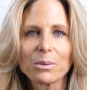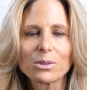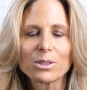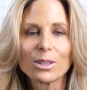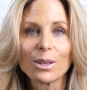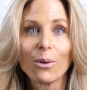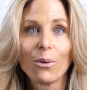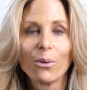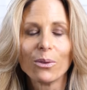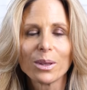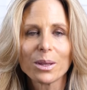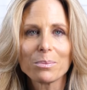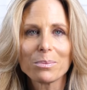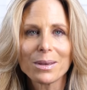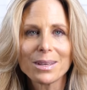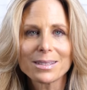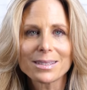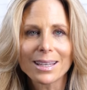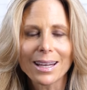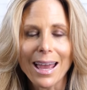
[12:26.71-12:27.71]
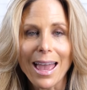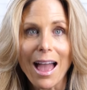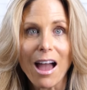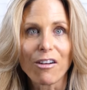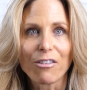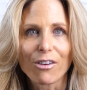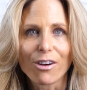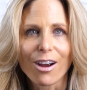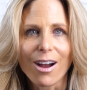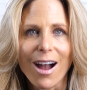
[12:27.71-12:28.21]
It was the only piece that I
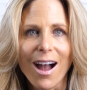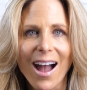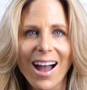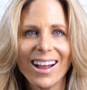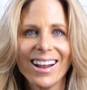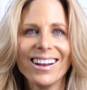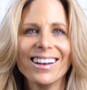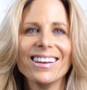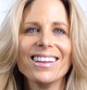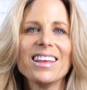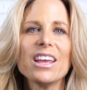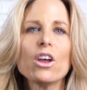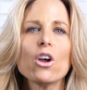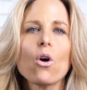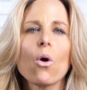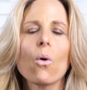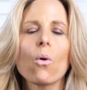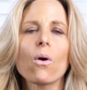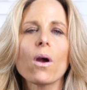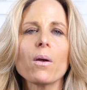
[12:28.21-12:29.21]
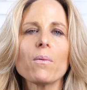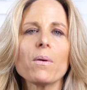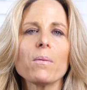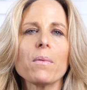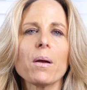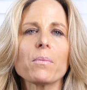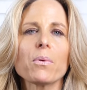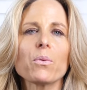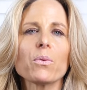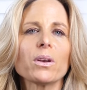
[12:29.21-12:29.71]
ever got. Or I
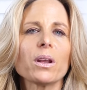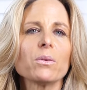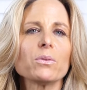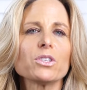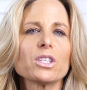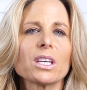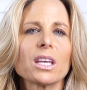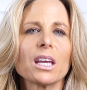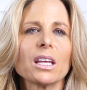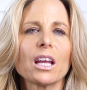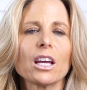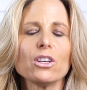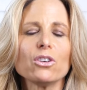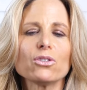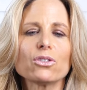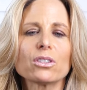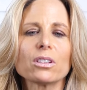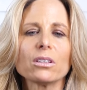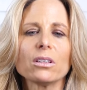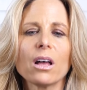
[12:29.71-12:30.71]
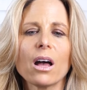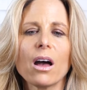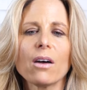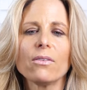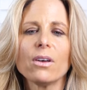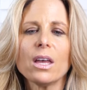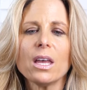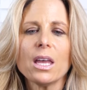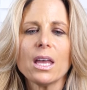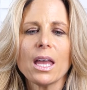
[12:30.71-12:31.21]
remember when I was a kid, I used to
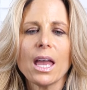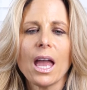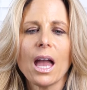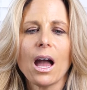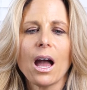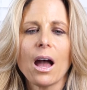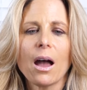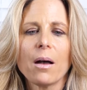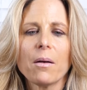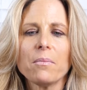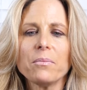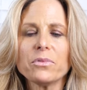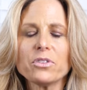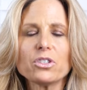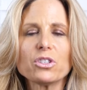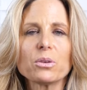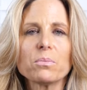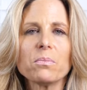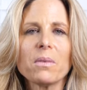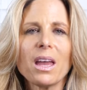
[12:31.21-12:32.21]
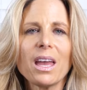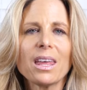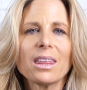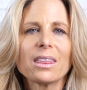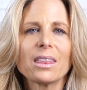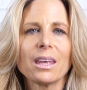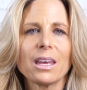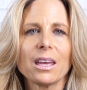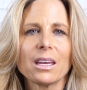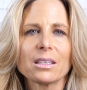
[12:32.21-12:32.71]
love to make
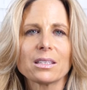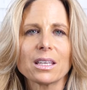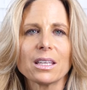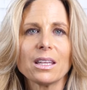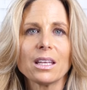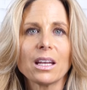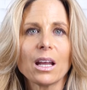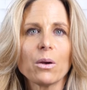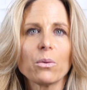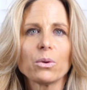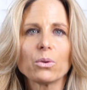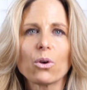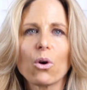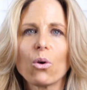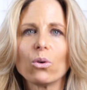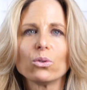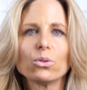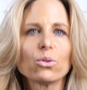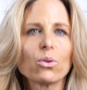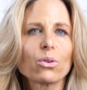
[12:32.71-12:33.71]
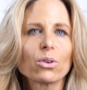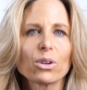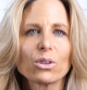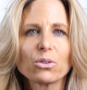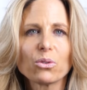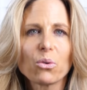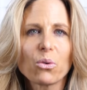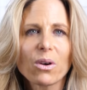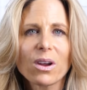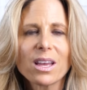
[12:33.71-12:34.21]
things, and then I would go door to
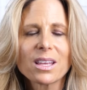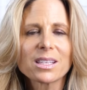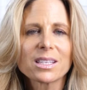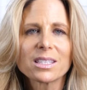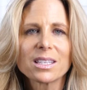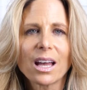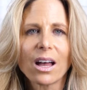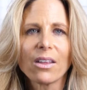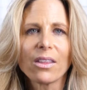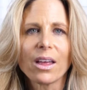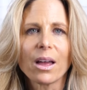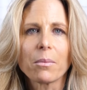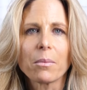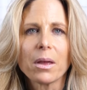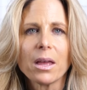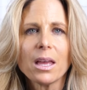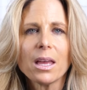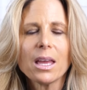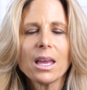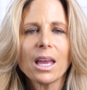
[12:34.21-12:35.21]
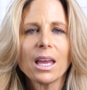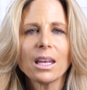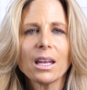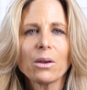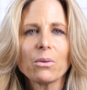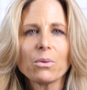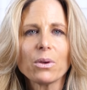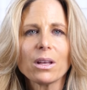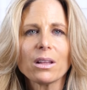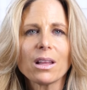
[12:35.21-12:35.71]
door and sell them. And
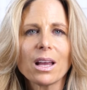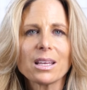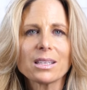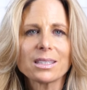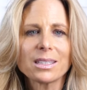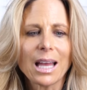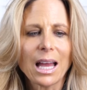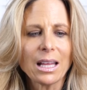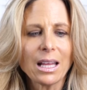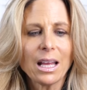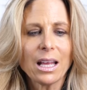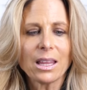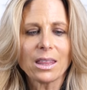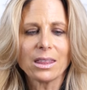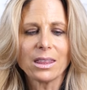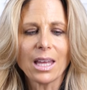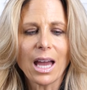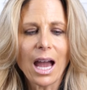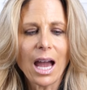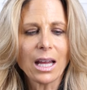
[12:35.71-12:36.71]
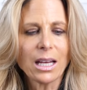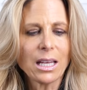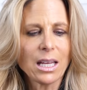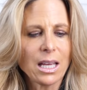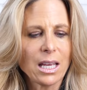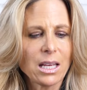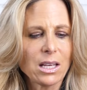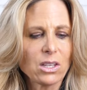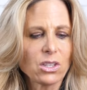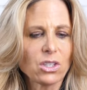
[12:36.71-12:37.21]
I realized that that
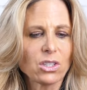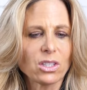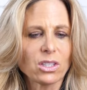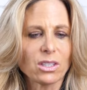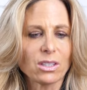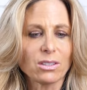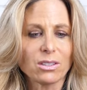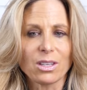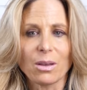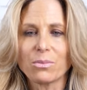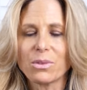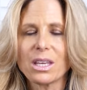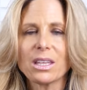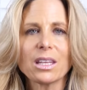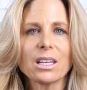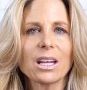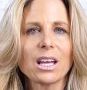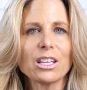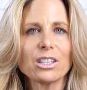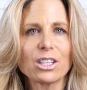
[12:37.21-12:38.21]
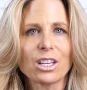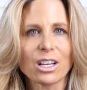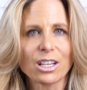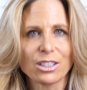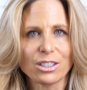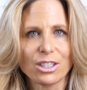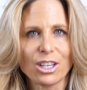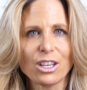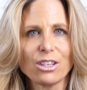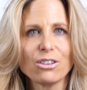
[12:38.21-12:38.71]
is something that I
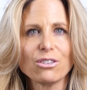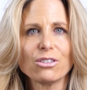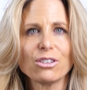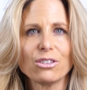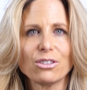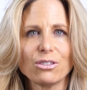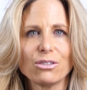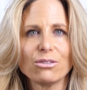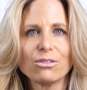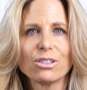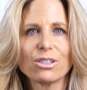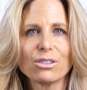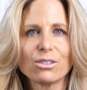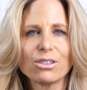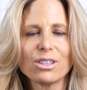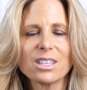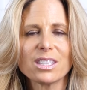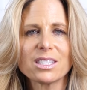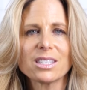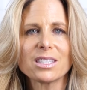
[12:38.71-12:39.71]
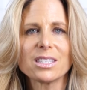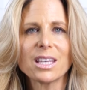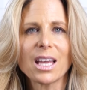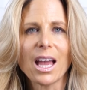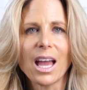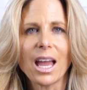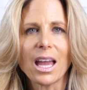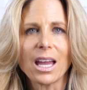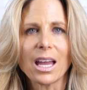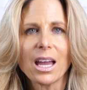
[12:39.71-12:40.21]
continue to do to this
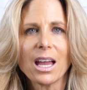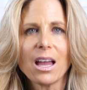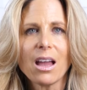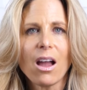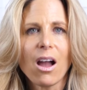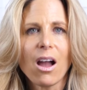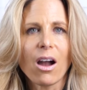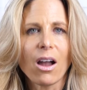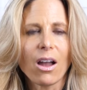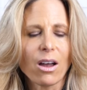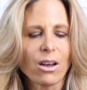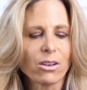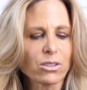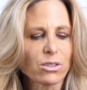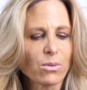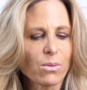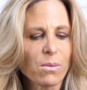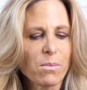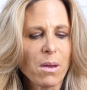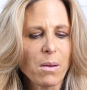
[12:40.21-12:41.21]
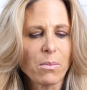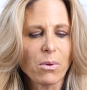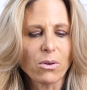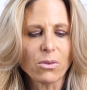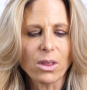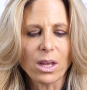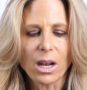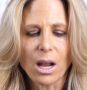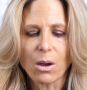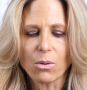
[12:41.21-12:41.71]
day. I also
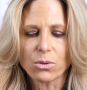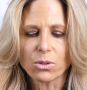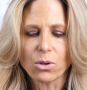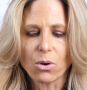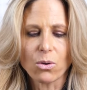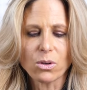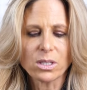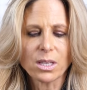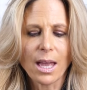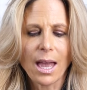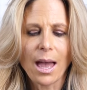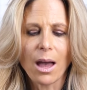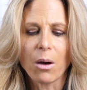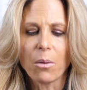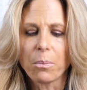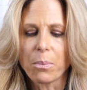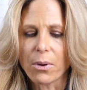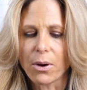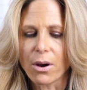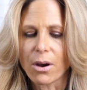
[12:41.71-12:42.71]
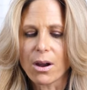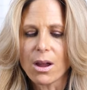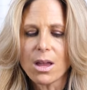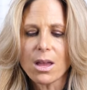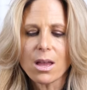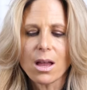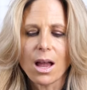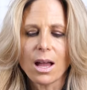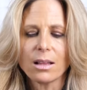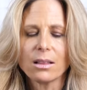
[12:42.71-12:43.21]
remember that I was always a helper.
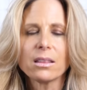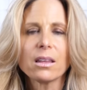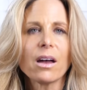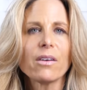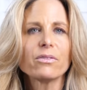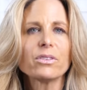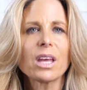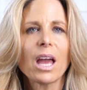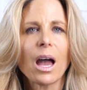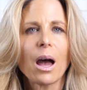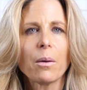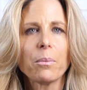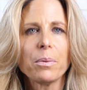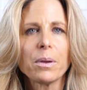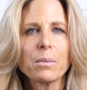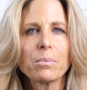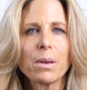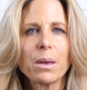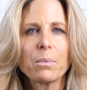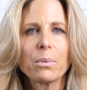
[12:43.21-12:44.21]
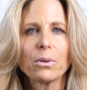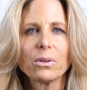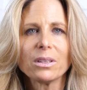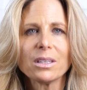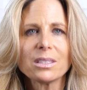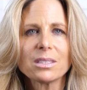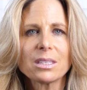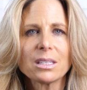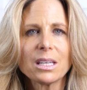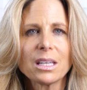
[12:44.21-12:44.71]
I loved helping people,
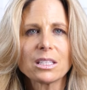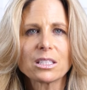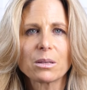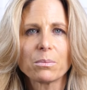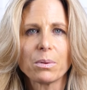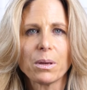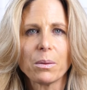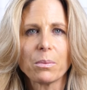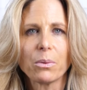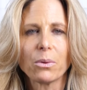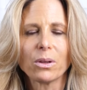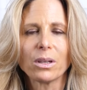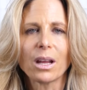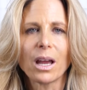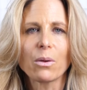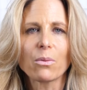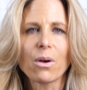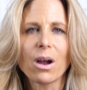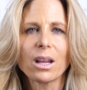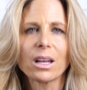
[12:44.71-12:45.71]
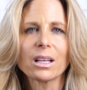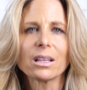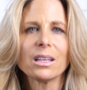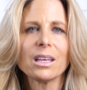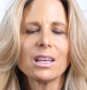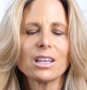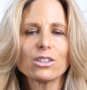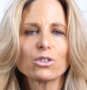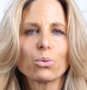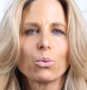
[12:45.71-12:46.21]
listening to people, and
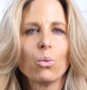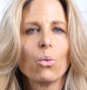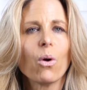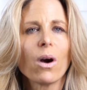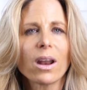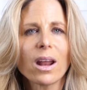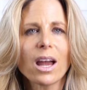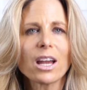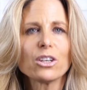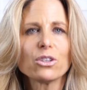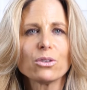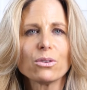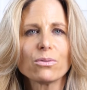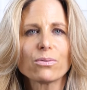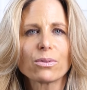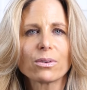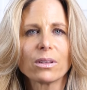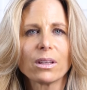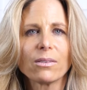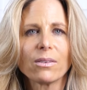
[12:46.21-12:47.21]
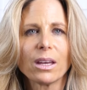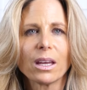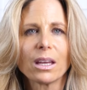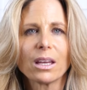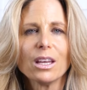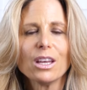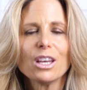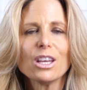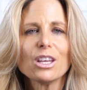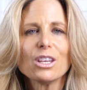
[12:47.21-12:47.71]
ironically, it's what I do for a
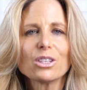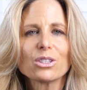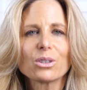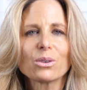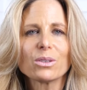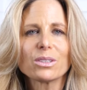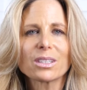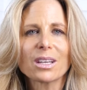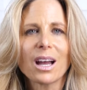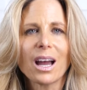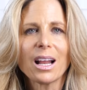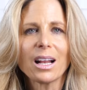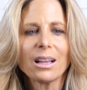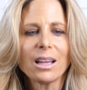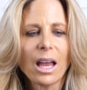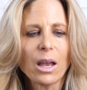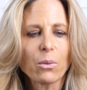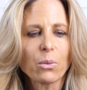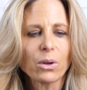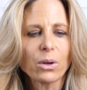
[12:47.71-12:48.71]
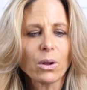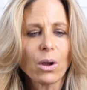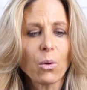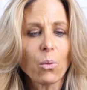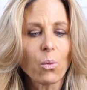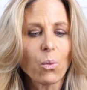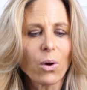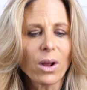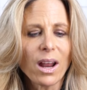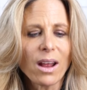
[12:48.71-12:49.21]
living. So it's kind of like
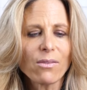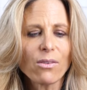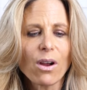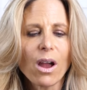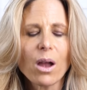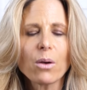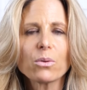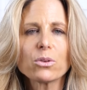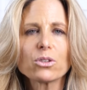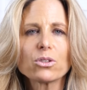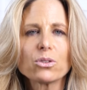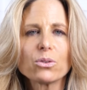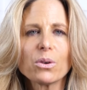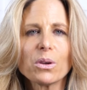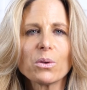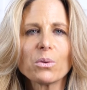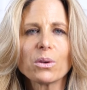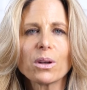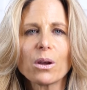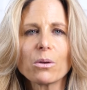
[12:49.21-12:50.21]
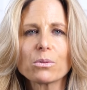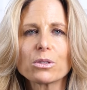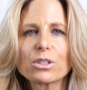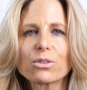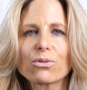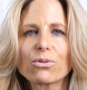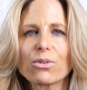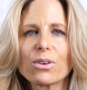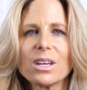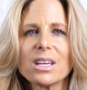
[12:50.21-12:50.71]
whatever I was doing when I
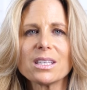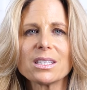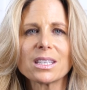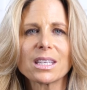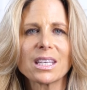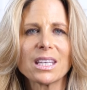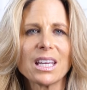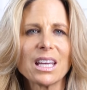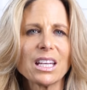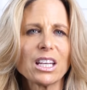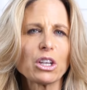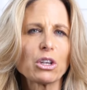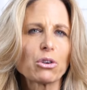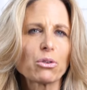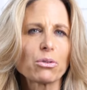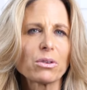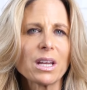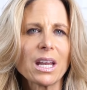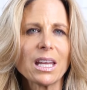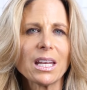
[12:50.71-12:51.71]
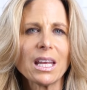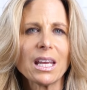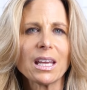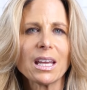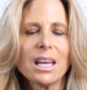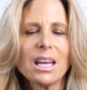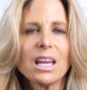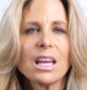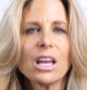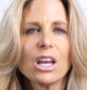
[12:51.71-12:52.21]
was free as a kid and
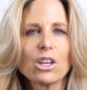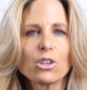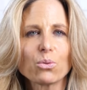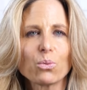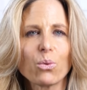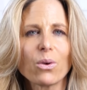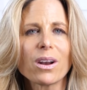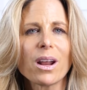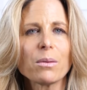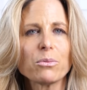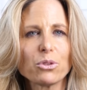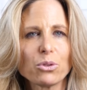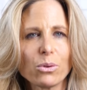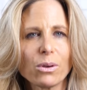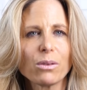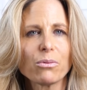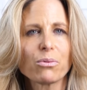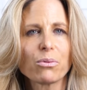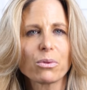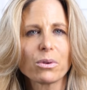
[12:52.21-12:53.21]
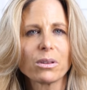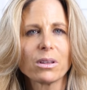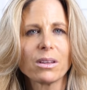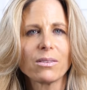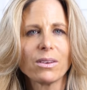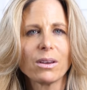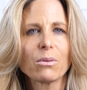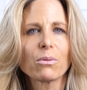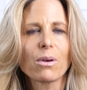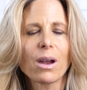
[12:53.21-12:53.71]
creating is what I'm doing for a
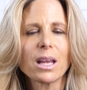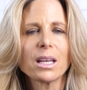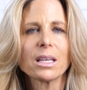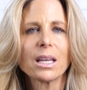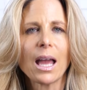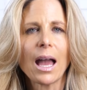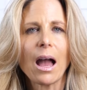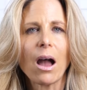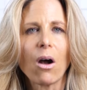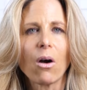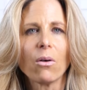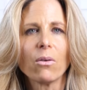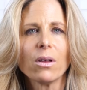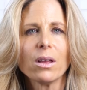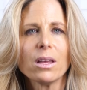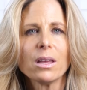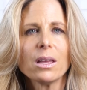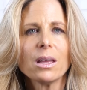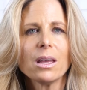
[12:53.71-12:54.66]
living right now.